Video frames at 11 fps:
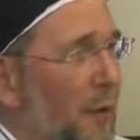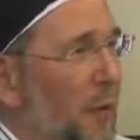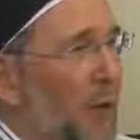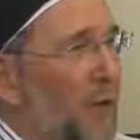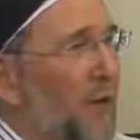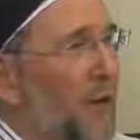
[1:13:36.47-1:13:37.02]

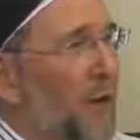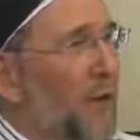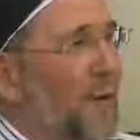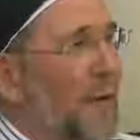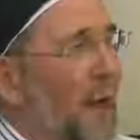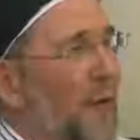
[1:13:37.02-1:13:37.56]
When he first
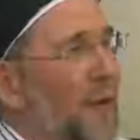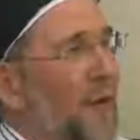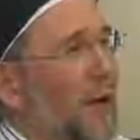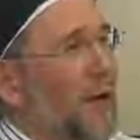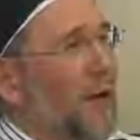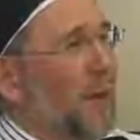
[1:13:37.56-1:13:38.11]

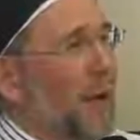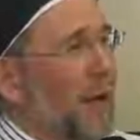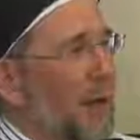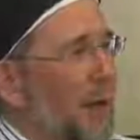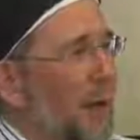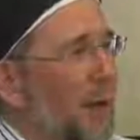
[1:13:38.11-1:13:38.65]
started
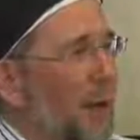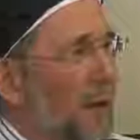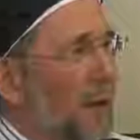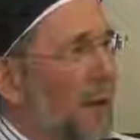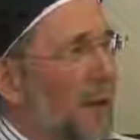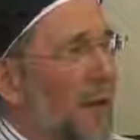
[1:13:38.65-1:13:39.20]
making da'wah
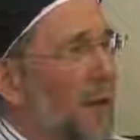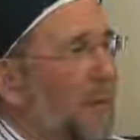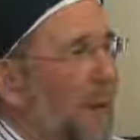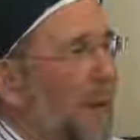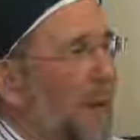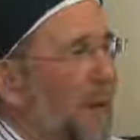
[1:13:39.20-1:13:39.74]
in
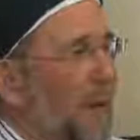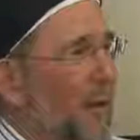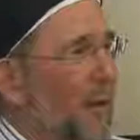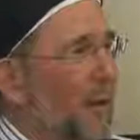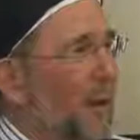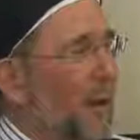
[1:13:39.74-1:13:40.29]
Mecca,
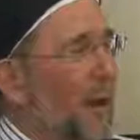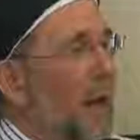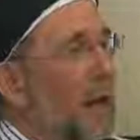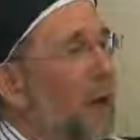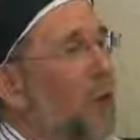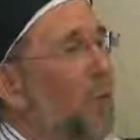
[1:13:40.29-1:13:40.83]

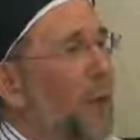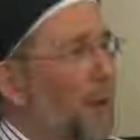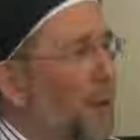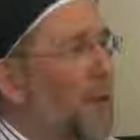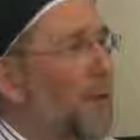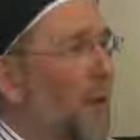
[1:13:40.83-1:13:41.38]
he called
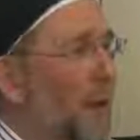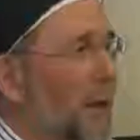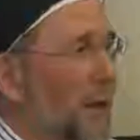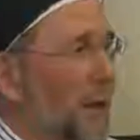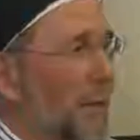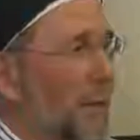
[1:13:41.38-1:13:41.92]
people to
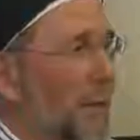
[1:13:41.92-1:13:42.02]
Allah.